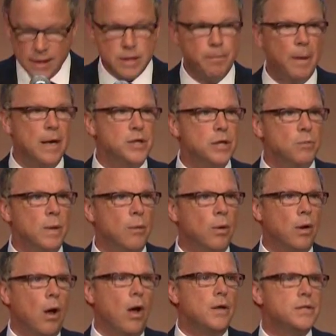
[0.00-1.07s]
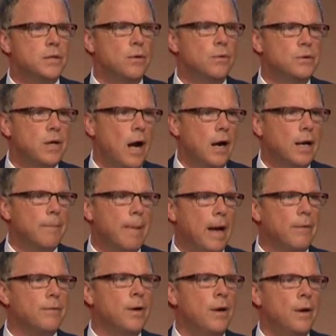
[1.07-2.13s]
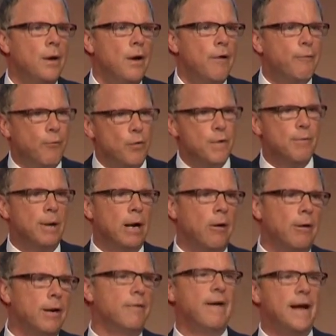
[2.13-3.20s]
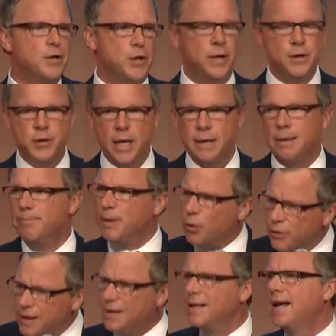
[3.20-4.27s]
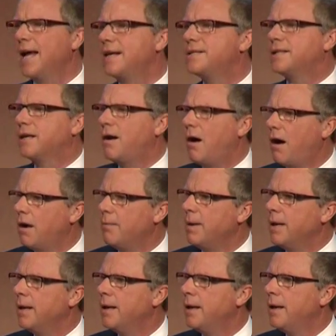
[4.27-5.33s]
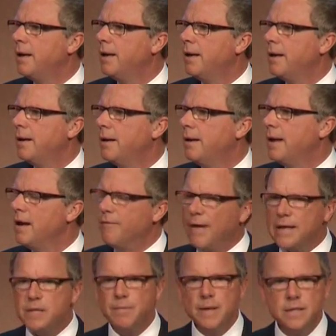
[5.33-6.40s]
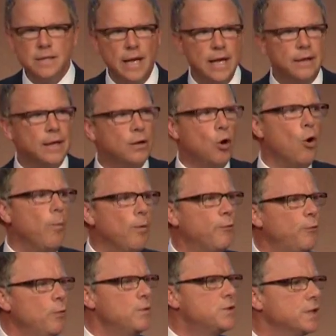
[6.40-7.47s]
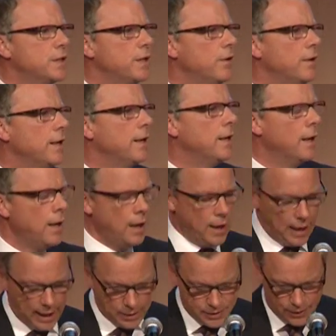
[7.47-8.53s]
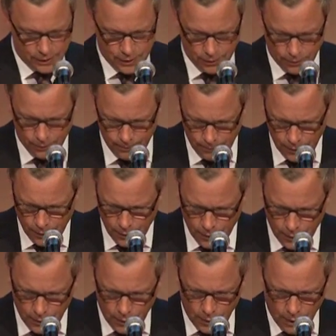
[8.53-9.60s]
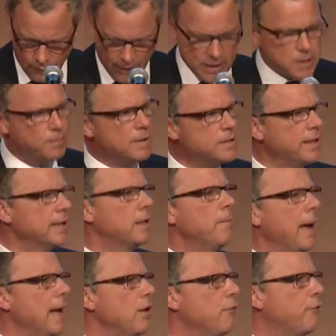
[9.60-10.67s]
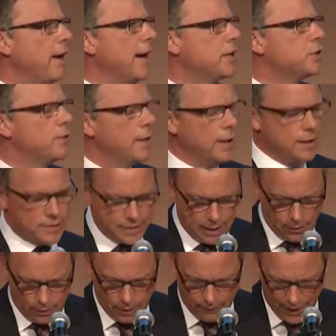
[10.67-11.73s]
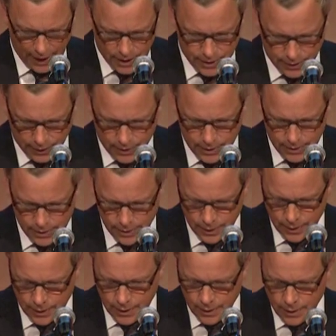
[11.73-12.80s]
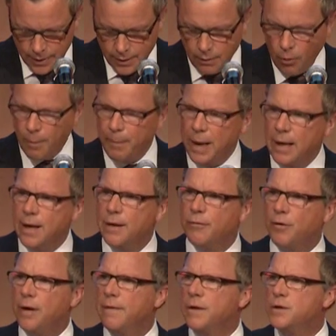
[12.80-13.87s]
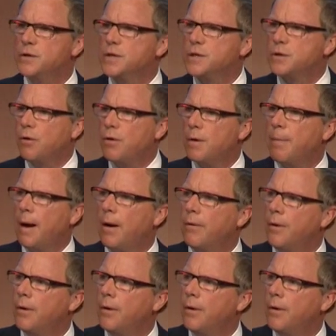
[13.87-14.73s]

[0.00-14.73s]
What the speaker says: budget, we will also talk about furthering our innovation agenda, building the next economy, investments like the Global Food Security Institute, investments like the Manufacturing Centre of Excellence, or BD3 that you just heard about